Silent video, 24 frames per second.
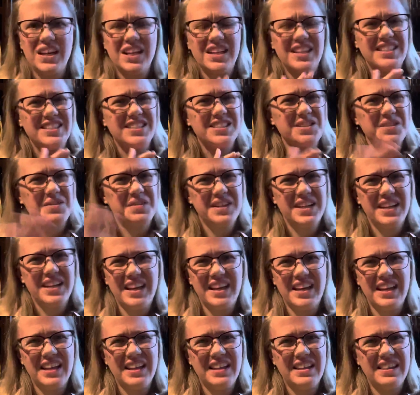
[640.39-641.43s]
And so
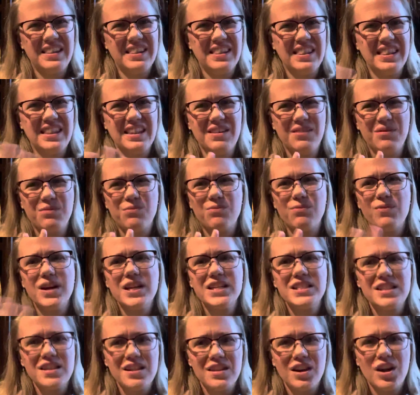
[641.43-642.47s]
the rest
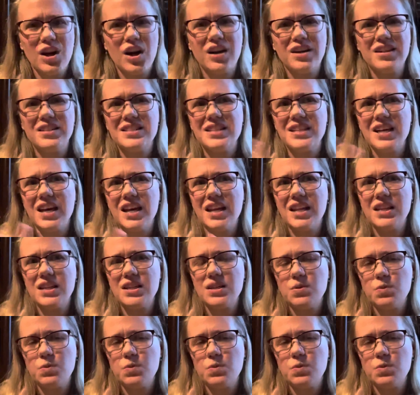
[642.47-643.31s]
of the content